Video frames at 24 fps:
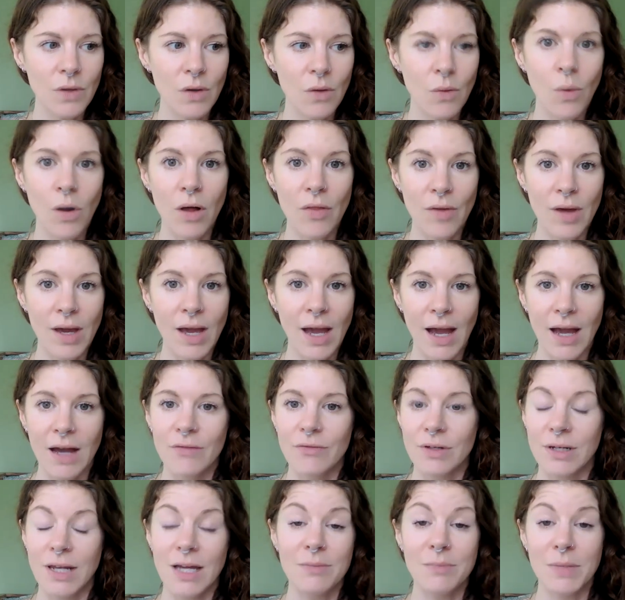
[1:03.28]
while they
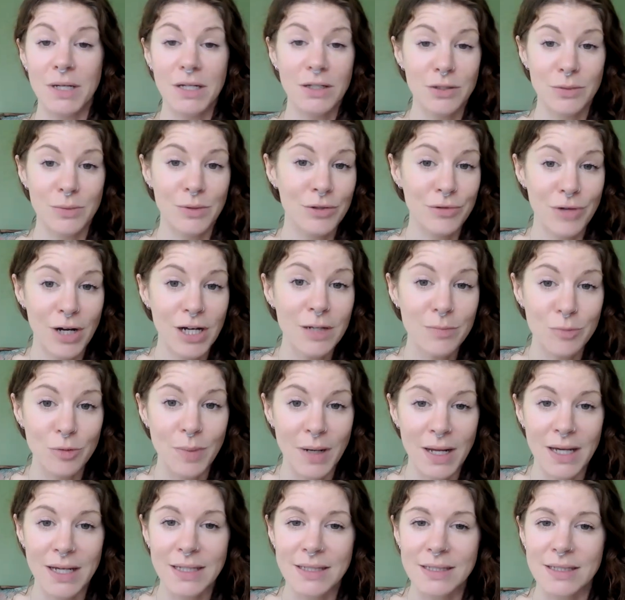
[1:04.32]
have led me to incredible
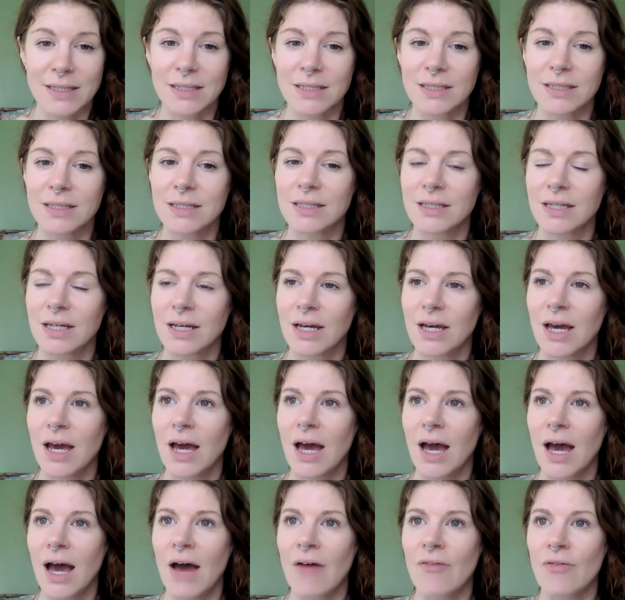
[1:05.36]
places,
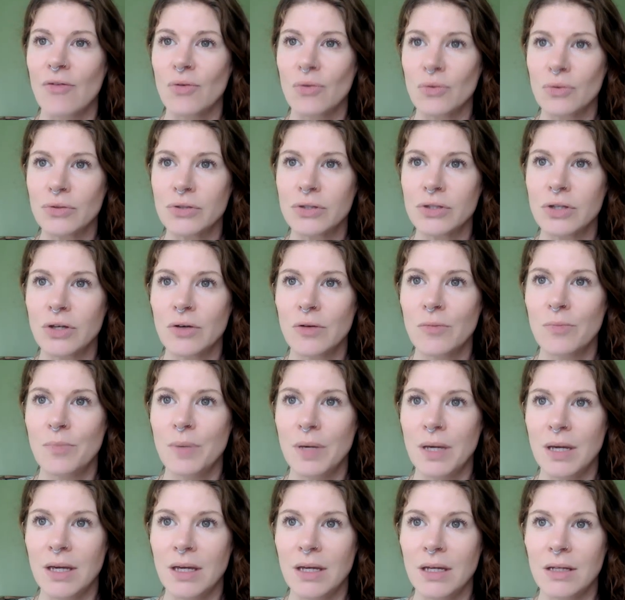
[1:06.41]
have also
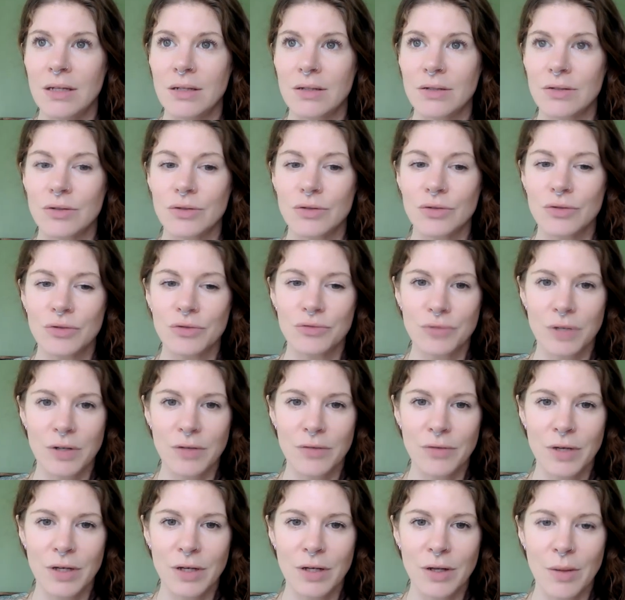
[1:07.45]
been
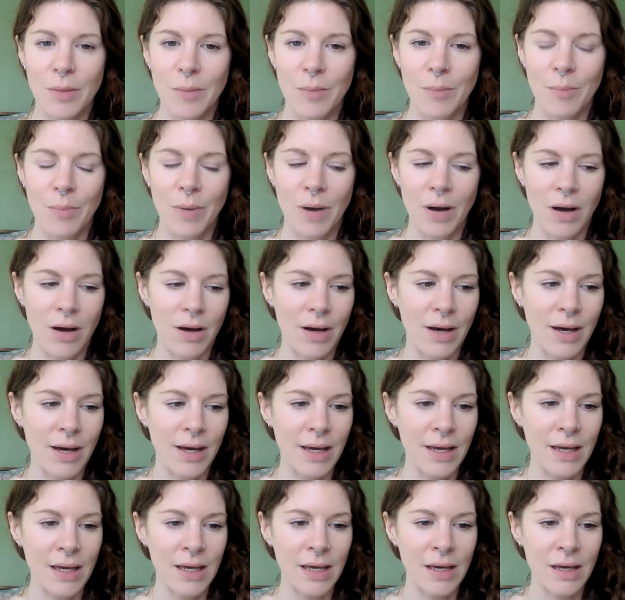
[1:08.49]
driven
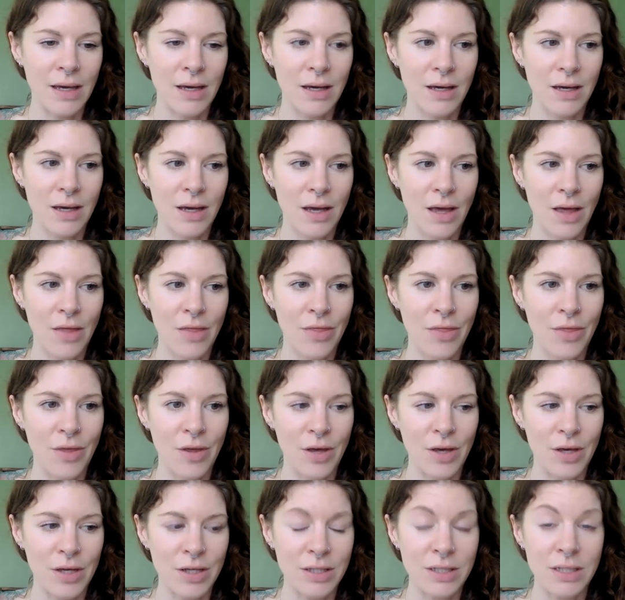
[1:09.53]
by
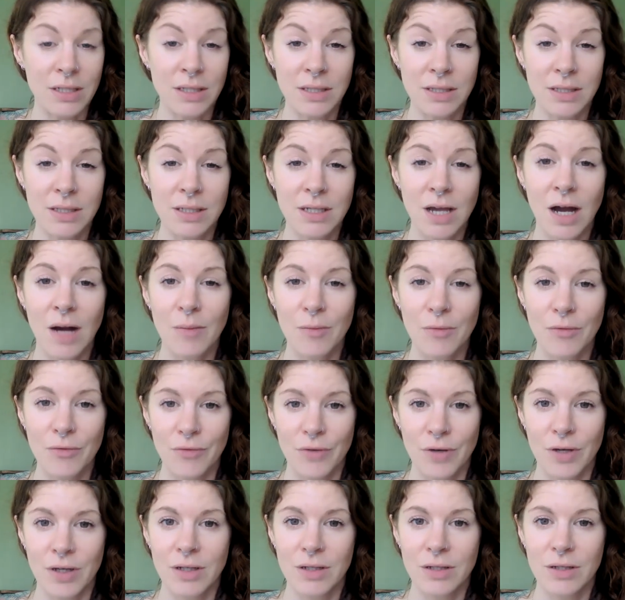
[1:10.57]
the
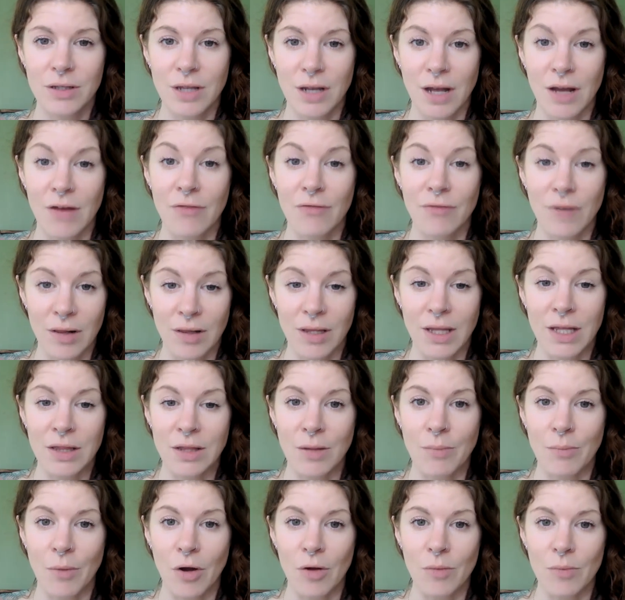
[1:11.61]
discomfort that I felt in
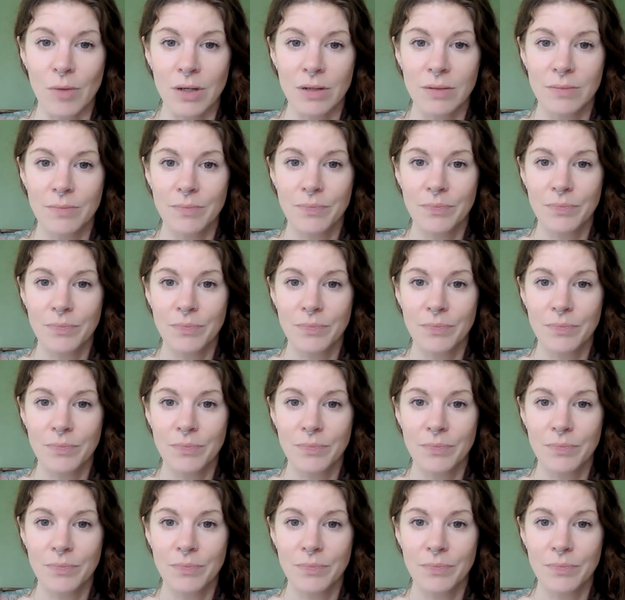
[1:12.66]
the moment